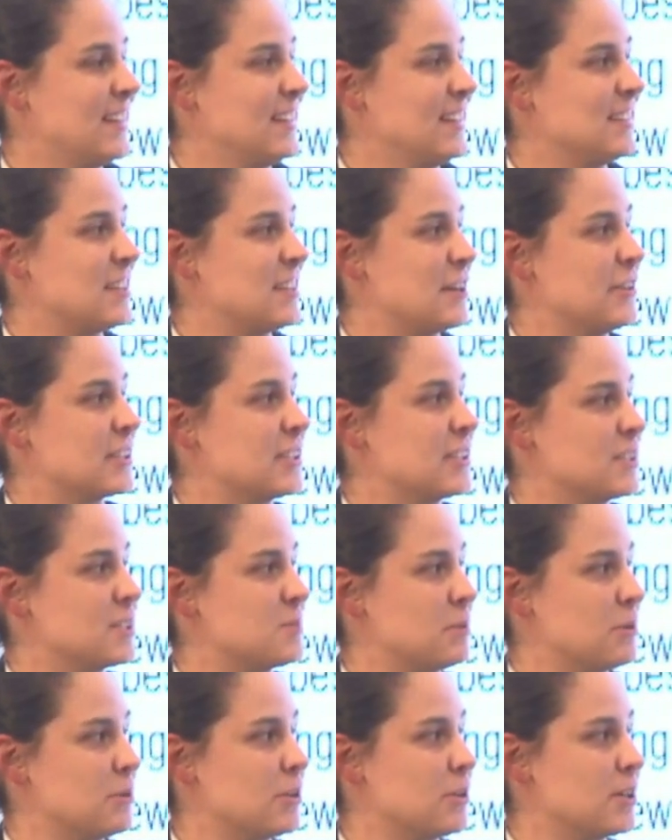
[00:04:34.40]
Director
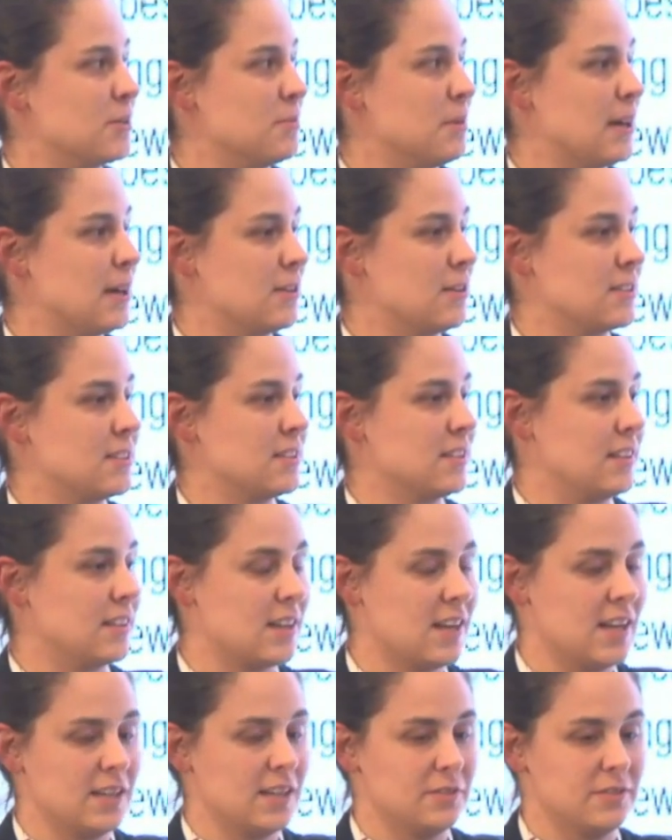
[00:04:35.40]
spoke about the
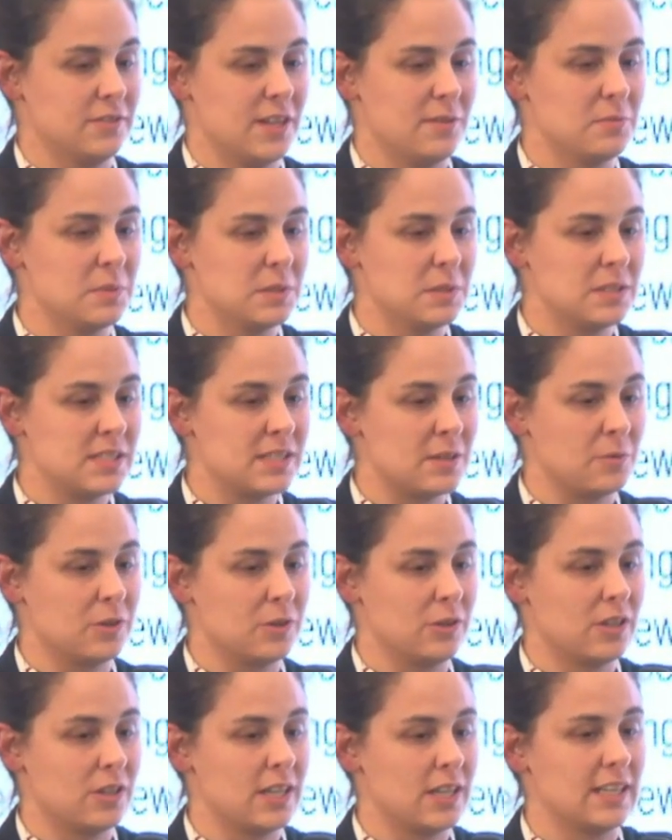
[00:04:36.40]
kind of numbers that we're
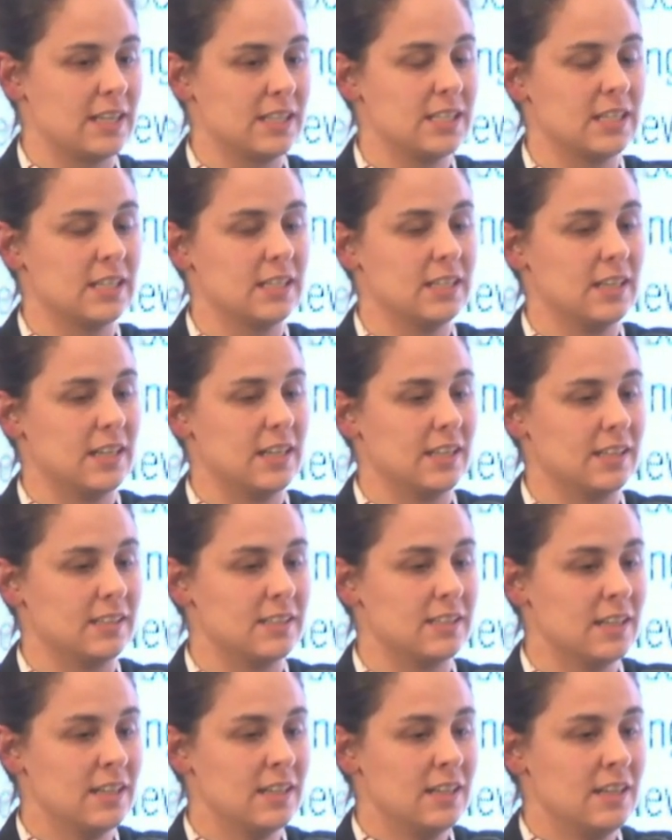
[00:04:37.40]
looking at here, and
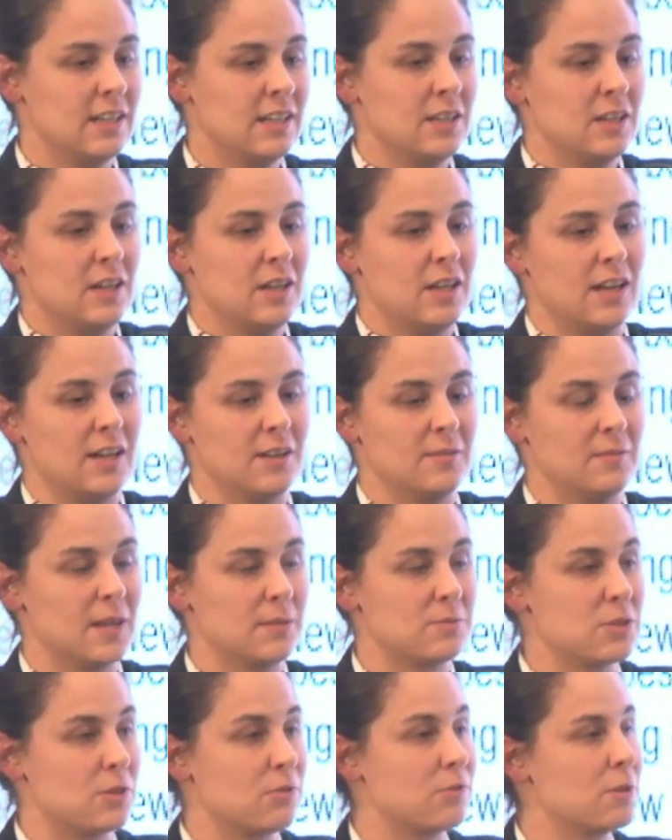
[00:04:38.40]
up
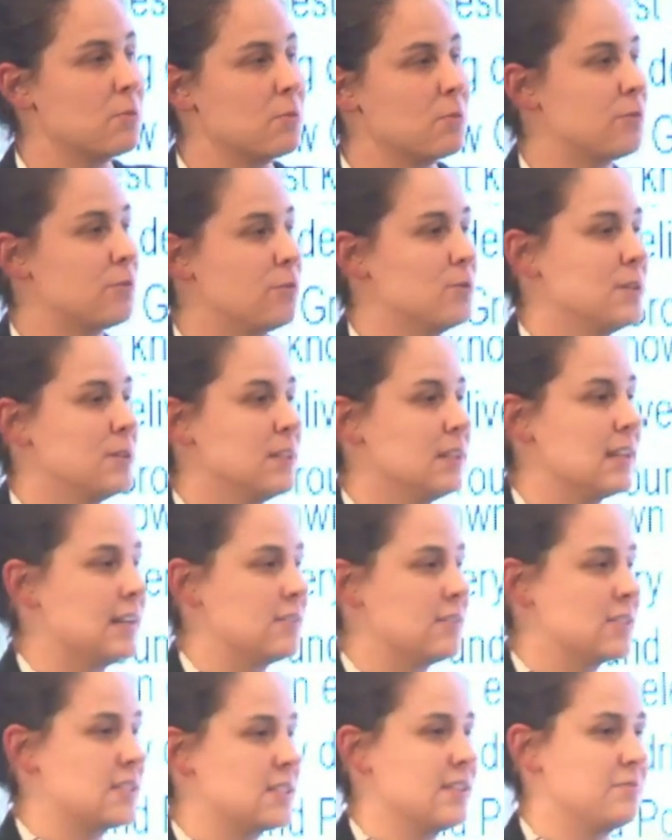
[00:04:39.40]
to 3.4 million
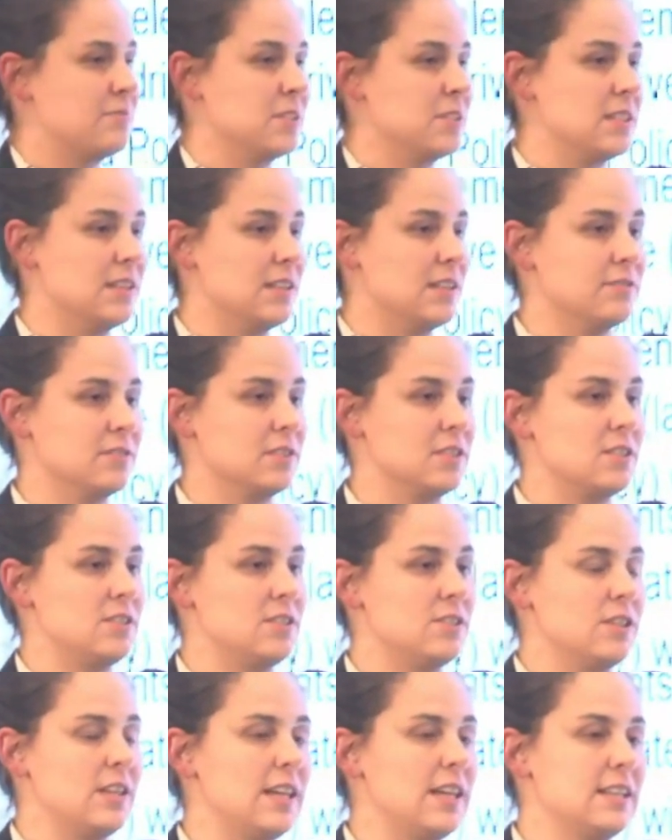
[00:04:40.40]
houses have been delivered
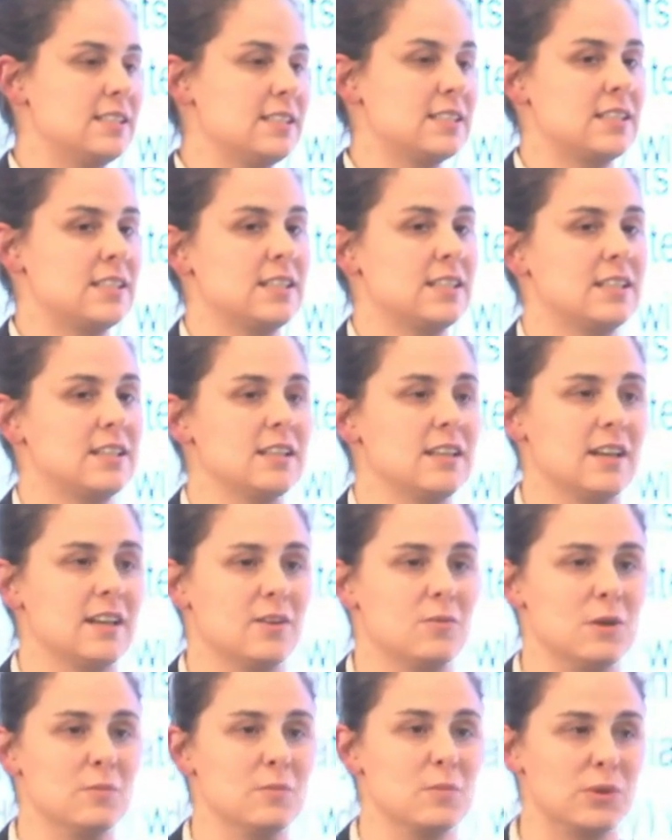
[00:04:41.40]
to date,
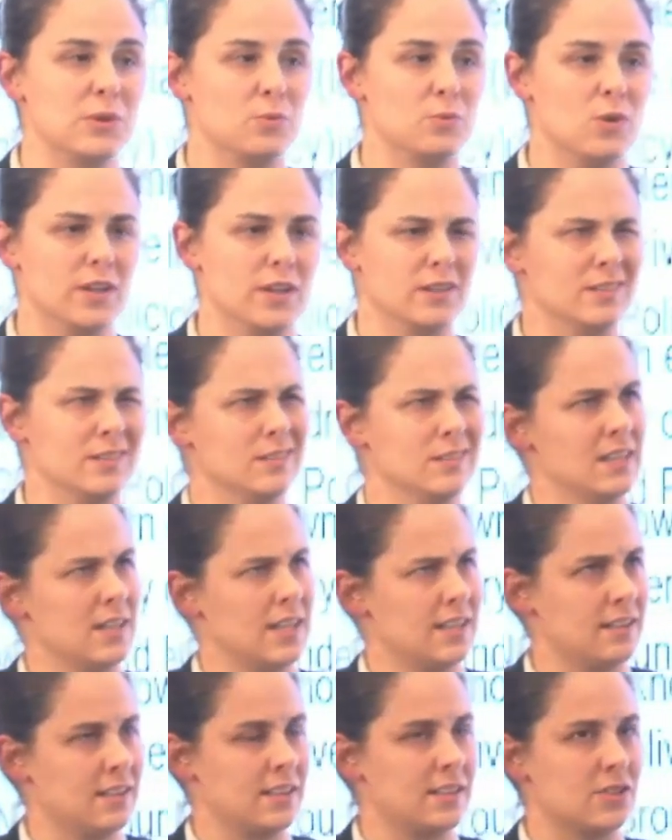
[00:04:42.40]
1.1, I
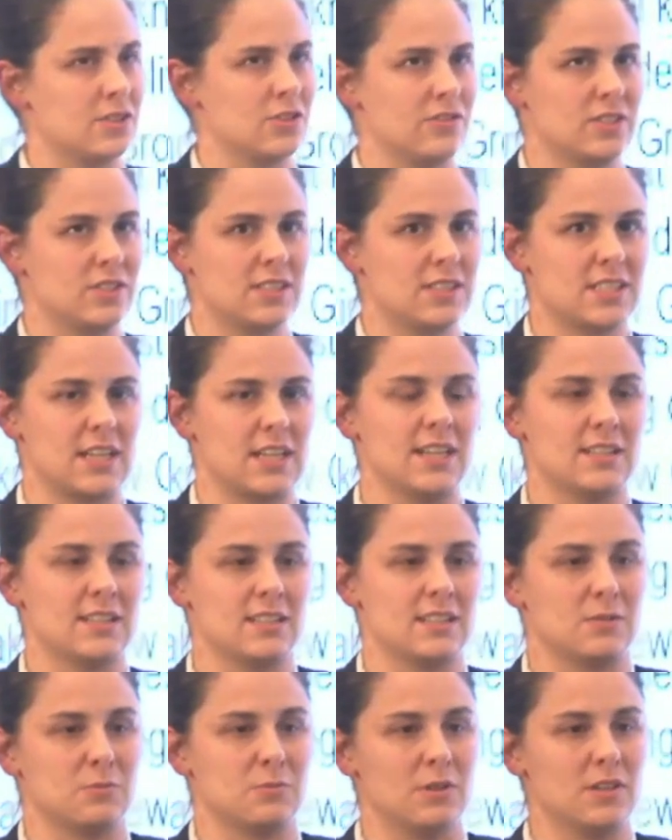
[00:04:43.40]
think, serviced sites
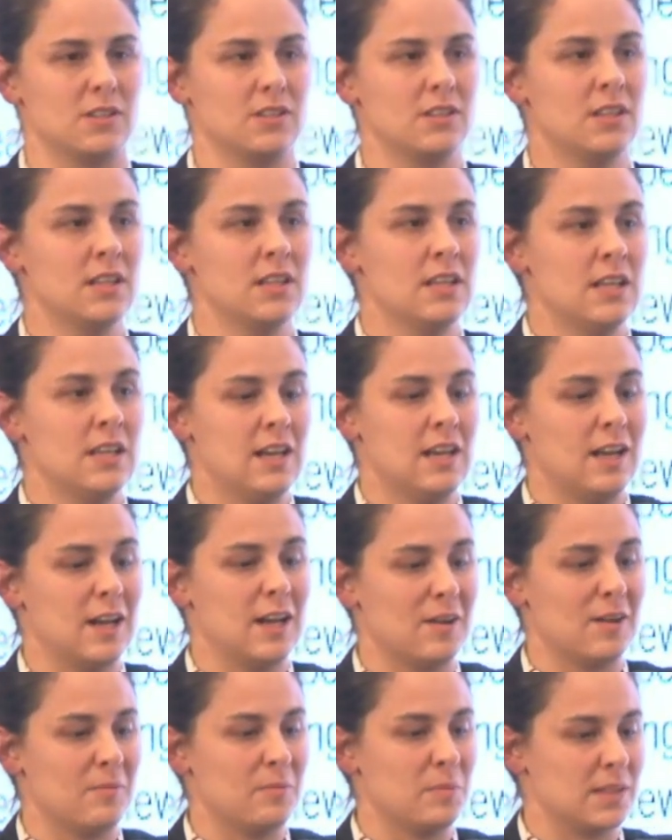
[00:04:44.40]
as well.
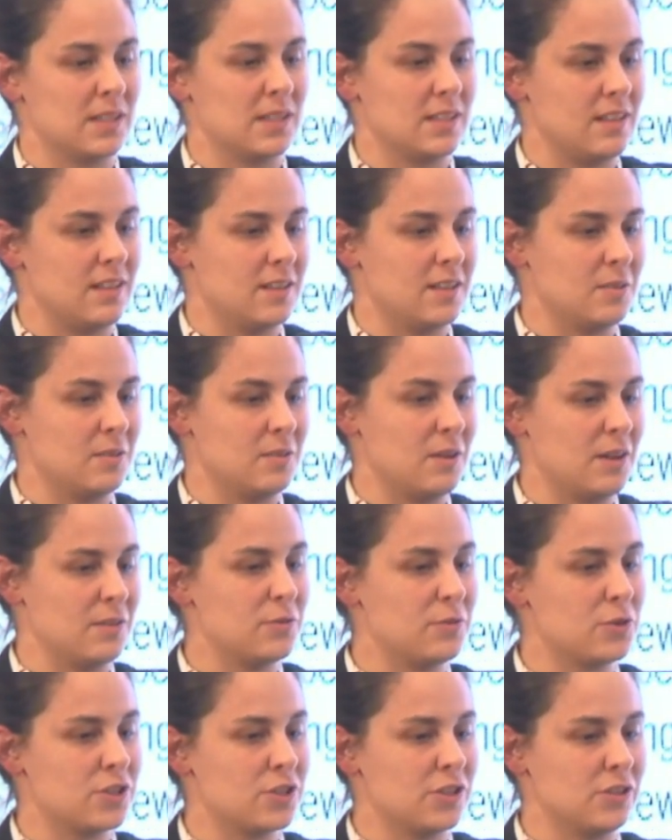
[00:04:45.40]
But the
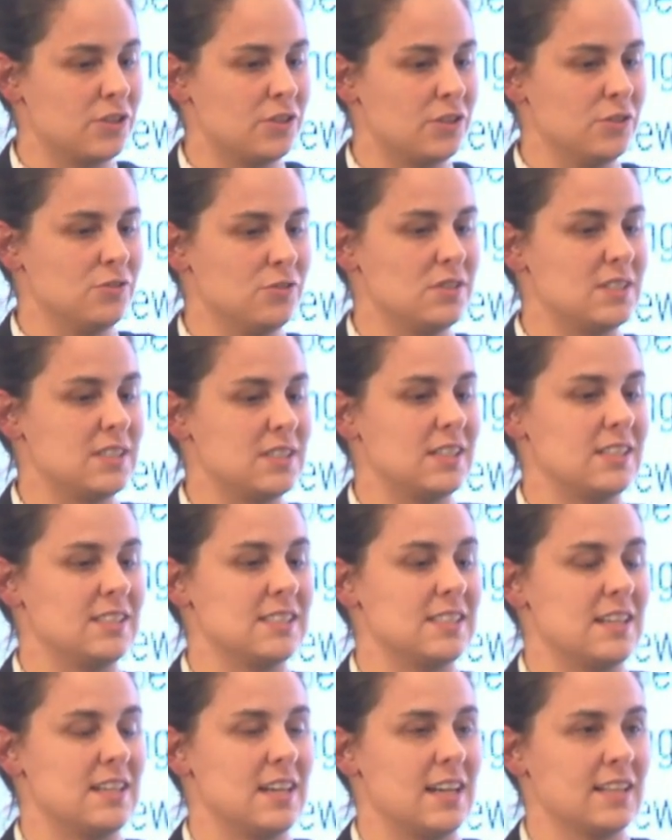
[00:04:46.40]
unfortunate news is
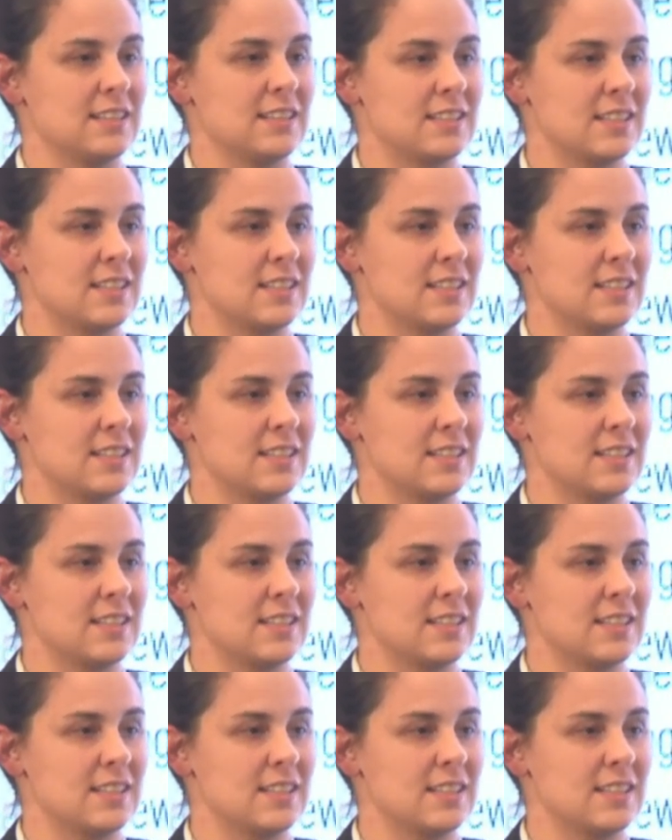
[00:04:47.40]
that